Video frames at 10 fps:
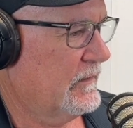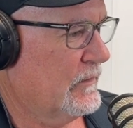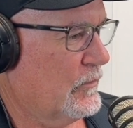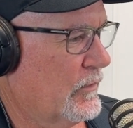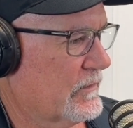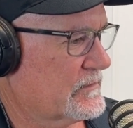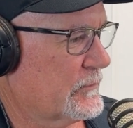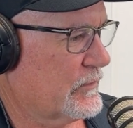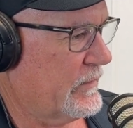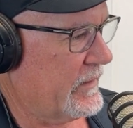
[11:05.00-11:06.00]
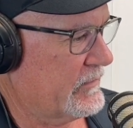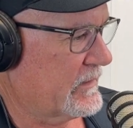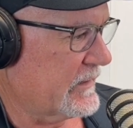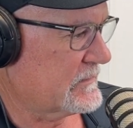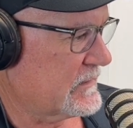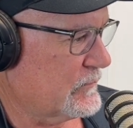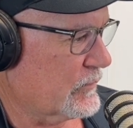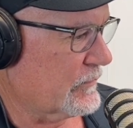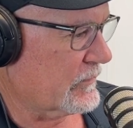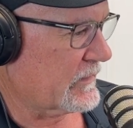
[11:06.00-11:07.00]
where someone will have a nice scene
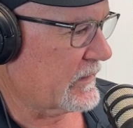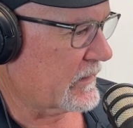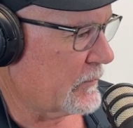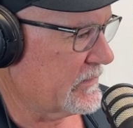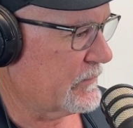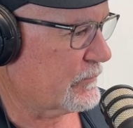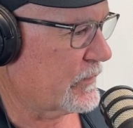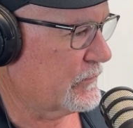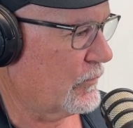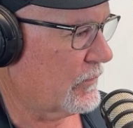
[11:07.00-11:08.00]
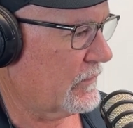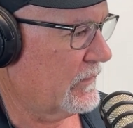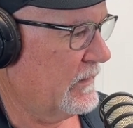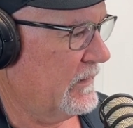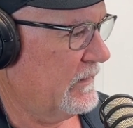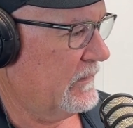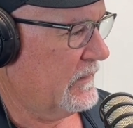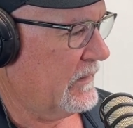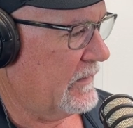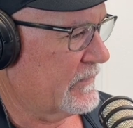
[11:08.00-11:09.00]
where they're kind of coming in the front door,
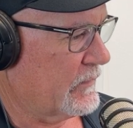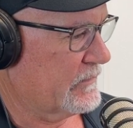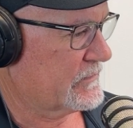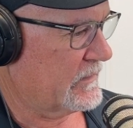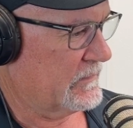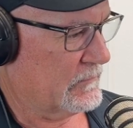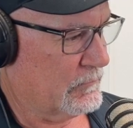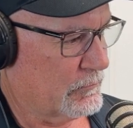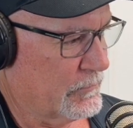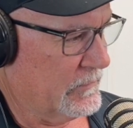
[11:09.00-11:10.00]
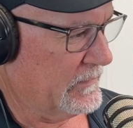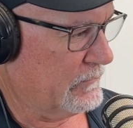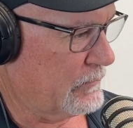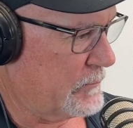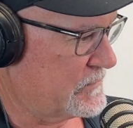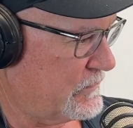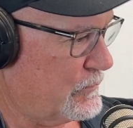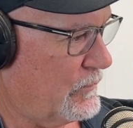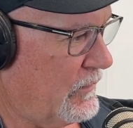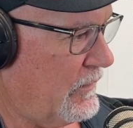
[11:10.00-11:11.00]
and then all of a sudden it really rips you
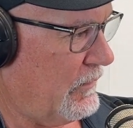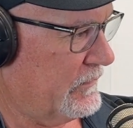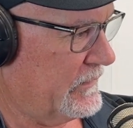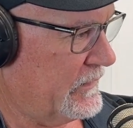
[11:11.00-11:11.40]
through the hall, and then it